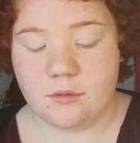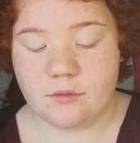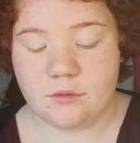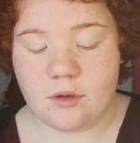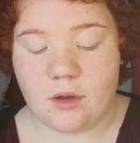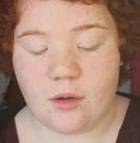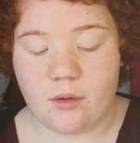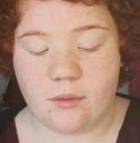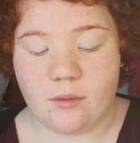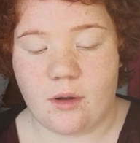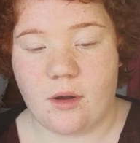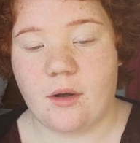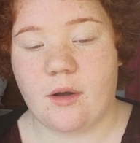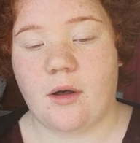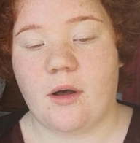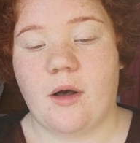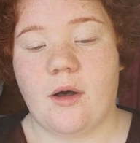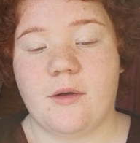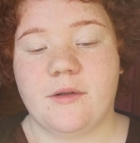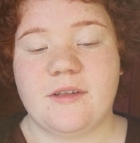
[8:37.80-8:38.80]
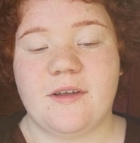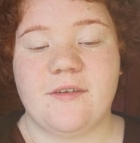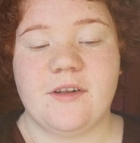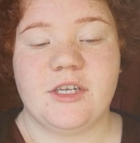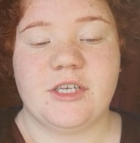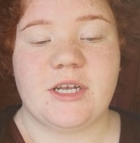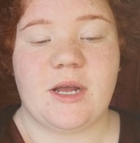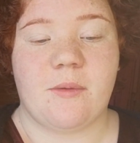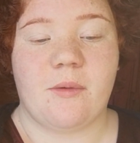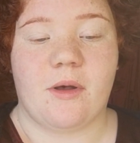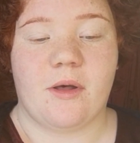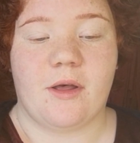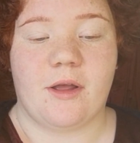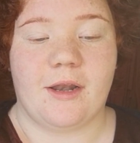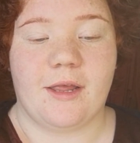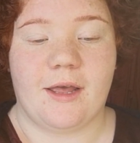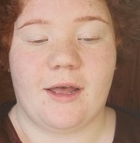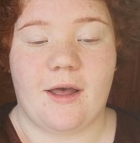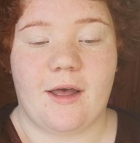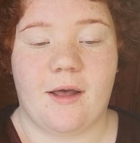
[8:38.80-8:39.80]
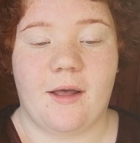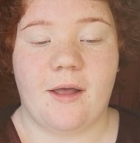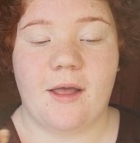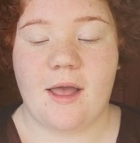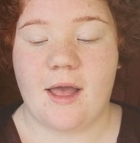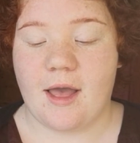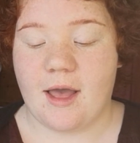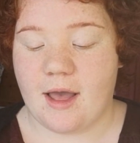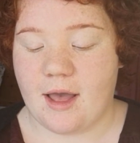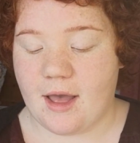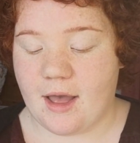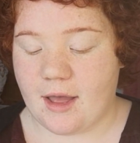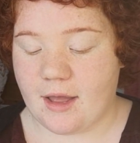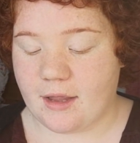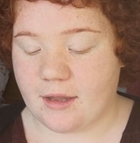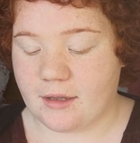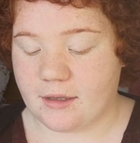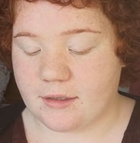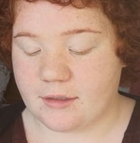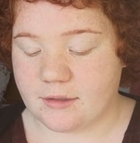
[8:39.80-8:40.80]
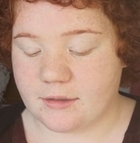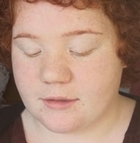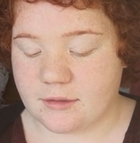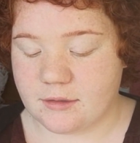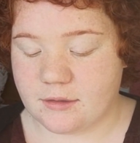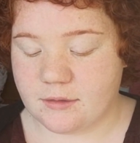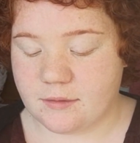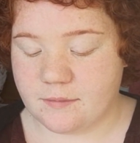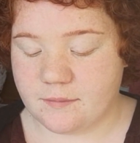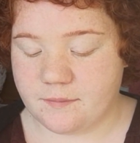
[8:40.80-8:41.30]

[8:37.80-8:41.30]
So I was having a shower earlier, and